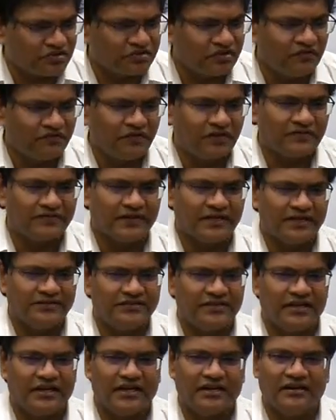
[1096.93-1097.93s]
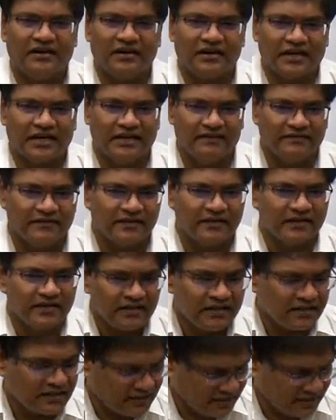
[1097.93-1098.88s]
constitutional forefathers did not give,